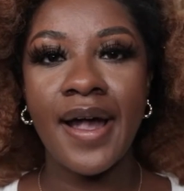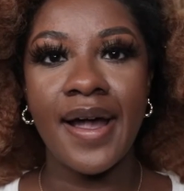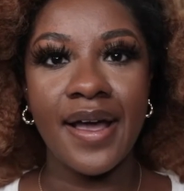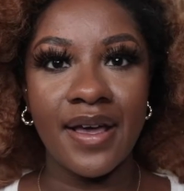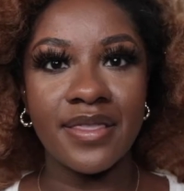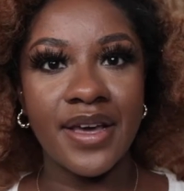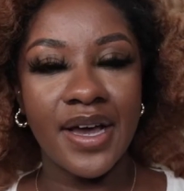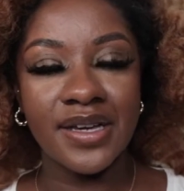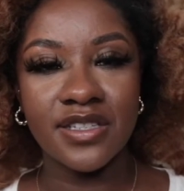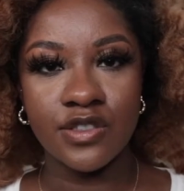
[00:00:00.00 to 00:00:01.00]
and
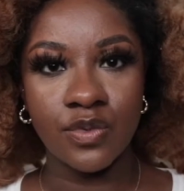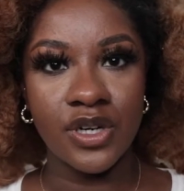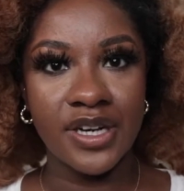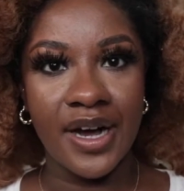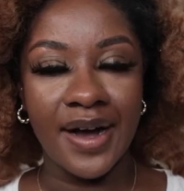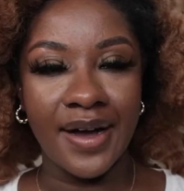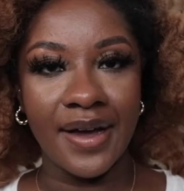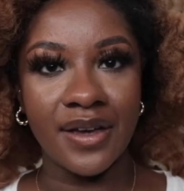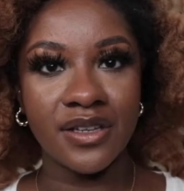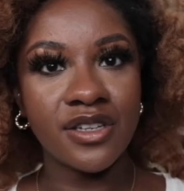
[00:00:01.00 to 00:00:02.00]
that is what
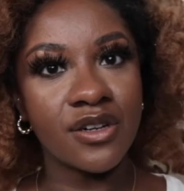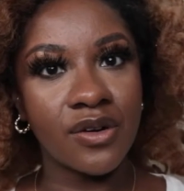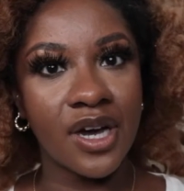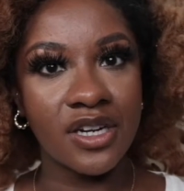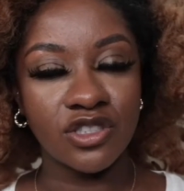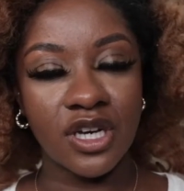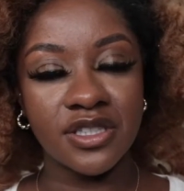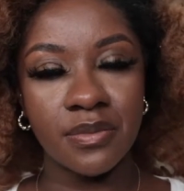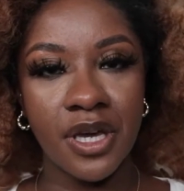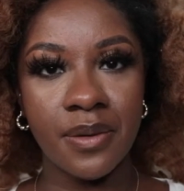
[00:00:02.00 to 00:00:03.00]
I, you know, kind of
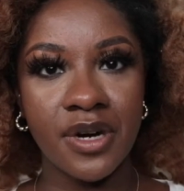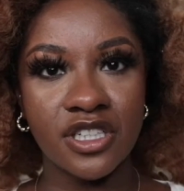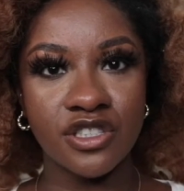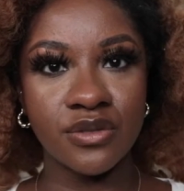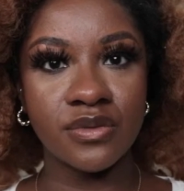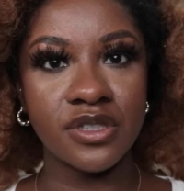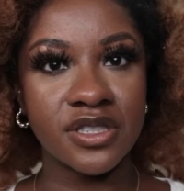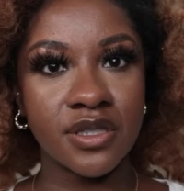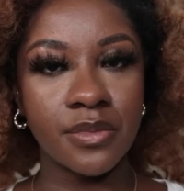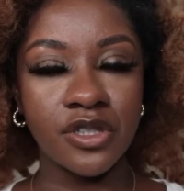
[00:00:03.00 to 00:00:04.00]
tried to make my shoot look
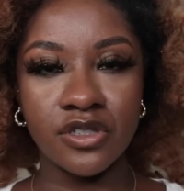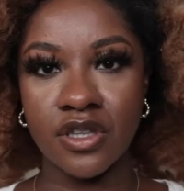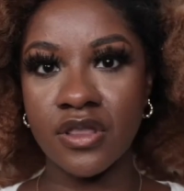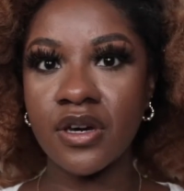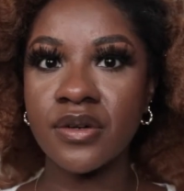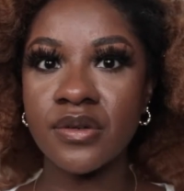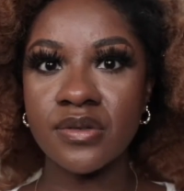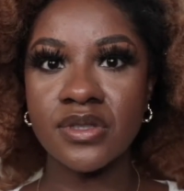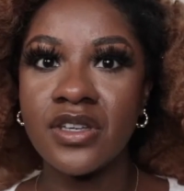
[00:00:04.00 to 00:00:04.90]
similar to those.